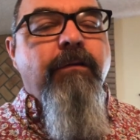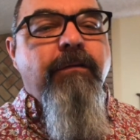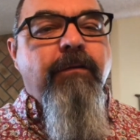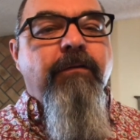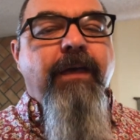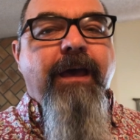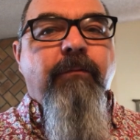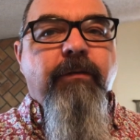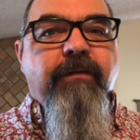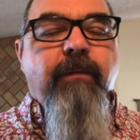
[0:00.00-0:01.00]
do that
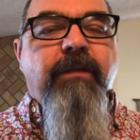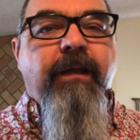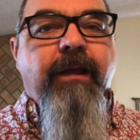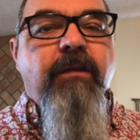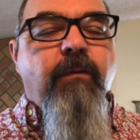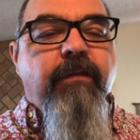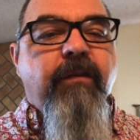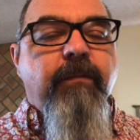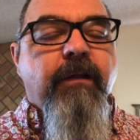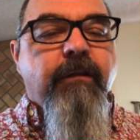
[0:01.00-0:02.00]
with something like, you want
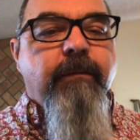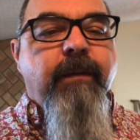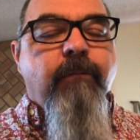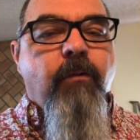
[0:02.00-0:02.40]
something a little bit